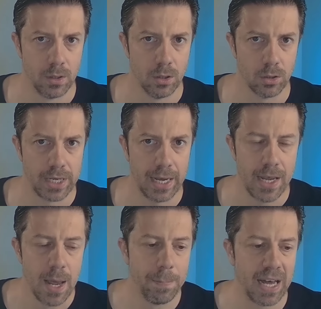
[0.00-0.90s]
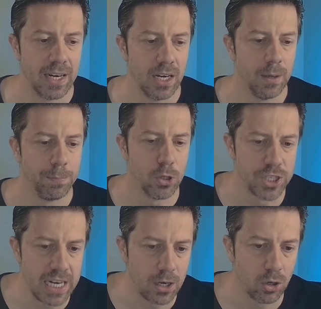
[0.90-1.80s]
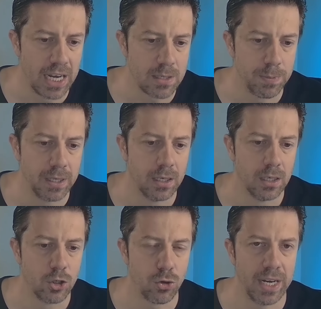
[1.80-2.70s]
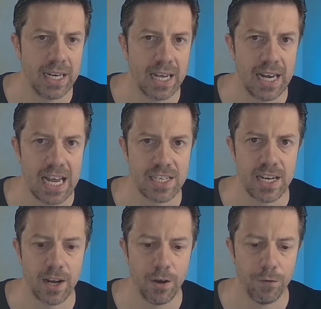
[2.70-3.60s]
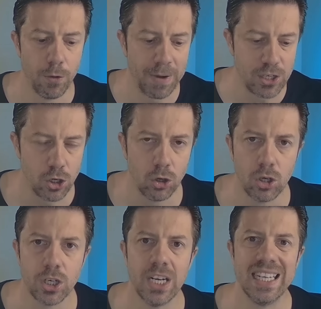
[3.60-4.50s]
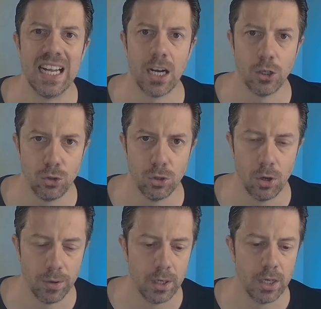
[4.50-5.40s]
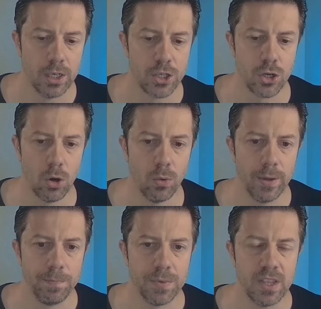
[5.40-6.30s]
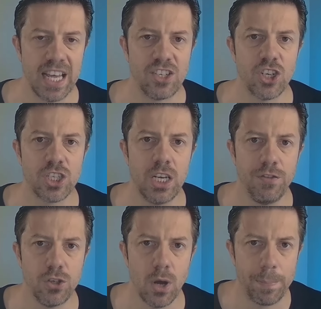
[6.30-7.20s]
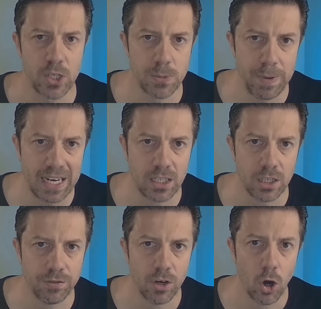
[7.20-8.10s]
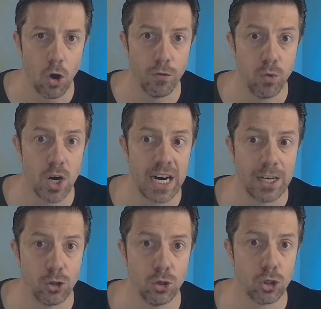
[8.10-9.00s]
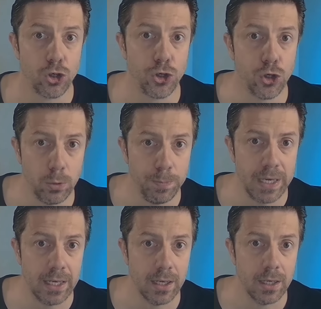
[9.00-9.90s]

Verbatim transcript: okay? But PureCycle has been trading on NASDAQ for much longer than Aduro. So that just gives you a perspective of where Aduro should be